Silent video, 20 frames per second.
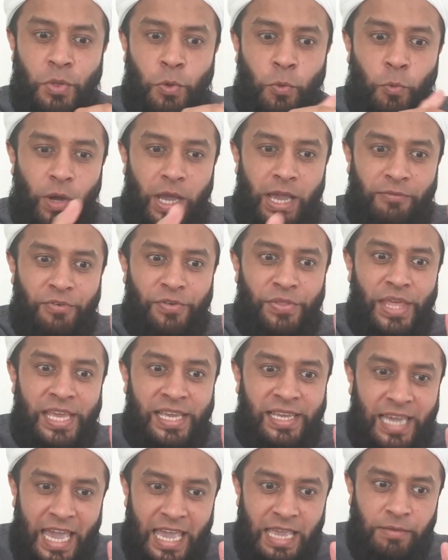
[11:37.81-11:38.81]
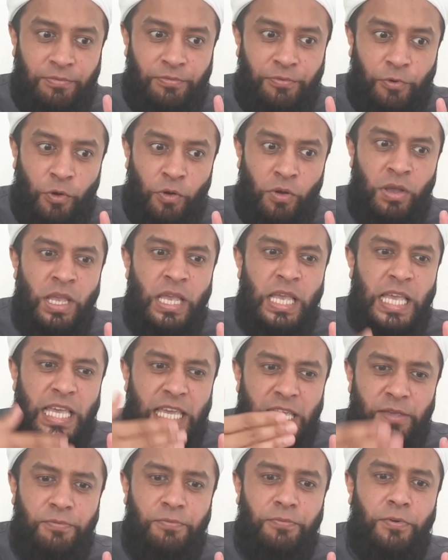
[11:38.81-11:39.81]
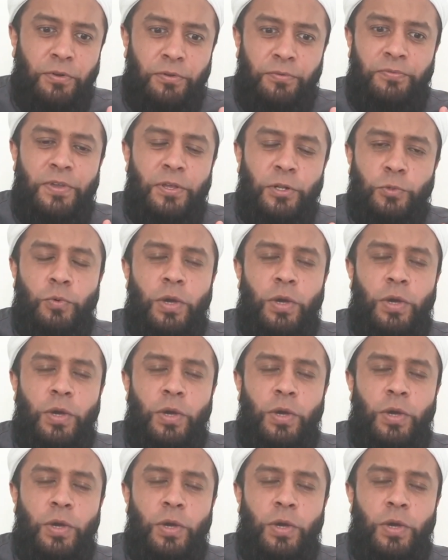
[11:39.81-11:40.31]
Whatever they came for, he fulfilled